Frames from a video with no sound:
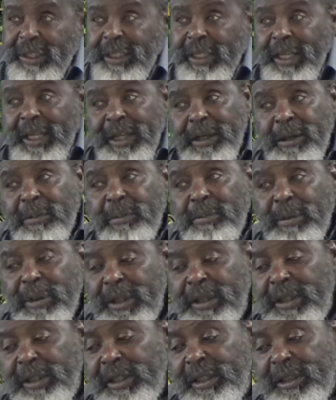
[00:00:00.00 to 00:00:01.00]
And the
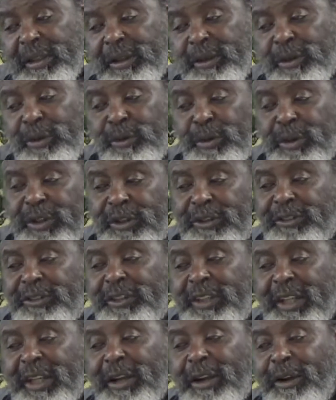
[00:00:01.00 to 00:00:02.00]
brother, we
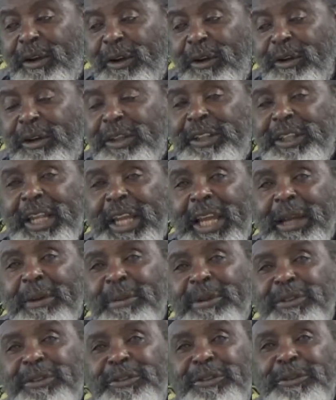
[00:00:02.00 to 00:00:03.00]
sat all the time
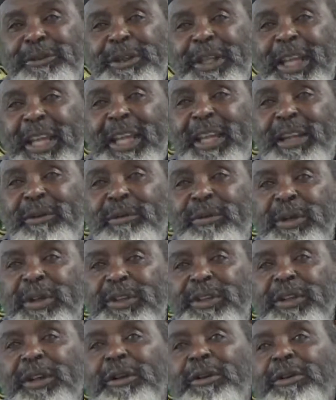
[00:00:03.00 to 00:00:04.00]
in Sudan, we
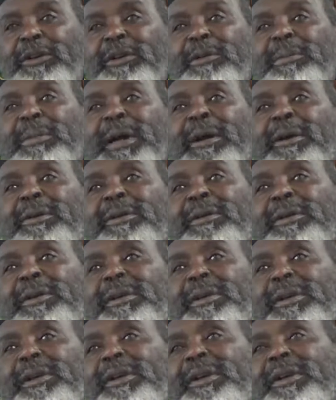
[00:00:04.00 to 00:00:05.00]
talked about
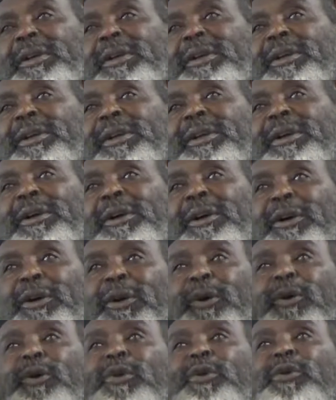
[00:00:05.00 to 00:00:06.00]
an
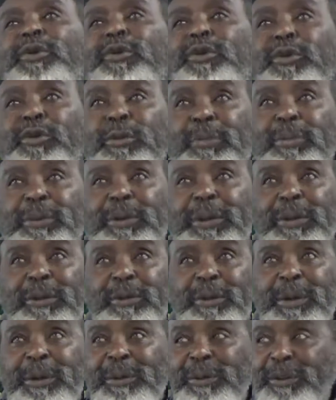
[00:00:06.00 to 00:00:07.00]
old group that
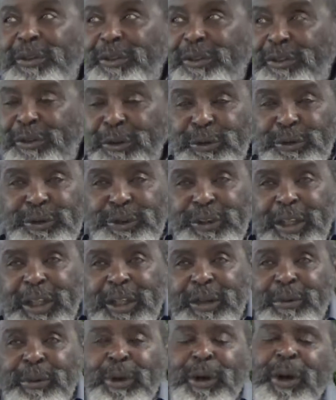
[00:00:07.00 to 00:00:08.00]
we was
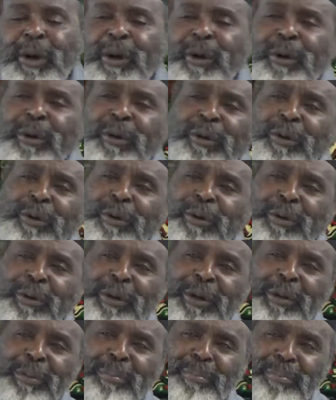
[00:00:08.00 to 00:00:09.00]
associated with, all
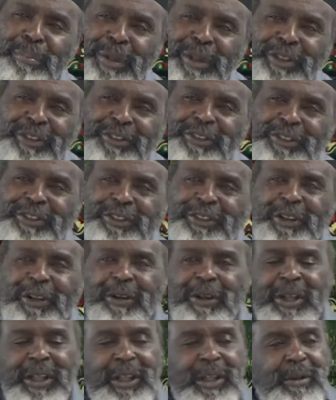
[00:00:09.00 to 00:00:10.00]
the ministers,
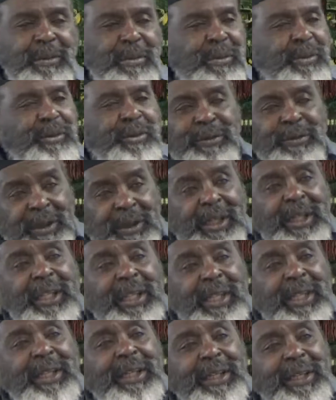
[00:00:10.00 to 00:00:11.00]
all, it was
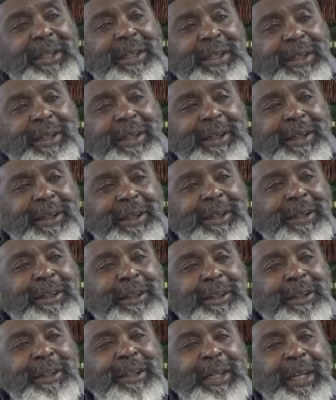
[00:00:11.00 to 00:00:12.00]
really of
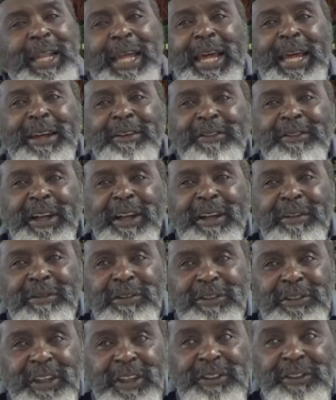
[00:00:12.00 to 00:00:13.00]
good live
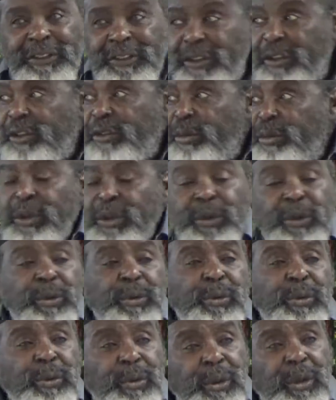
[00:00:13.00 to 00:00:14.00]
conversation because we knew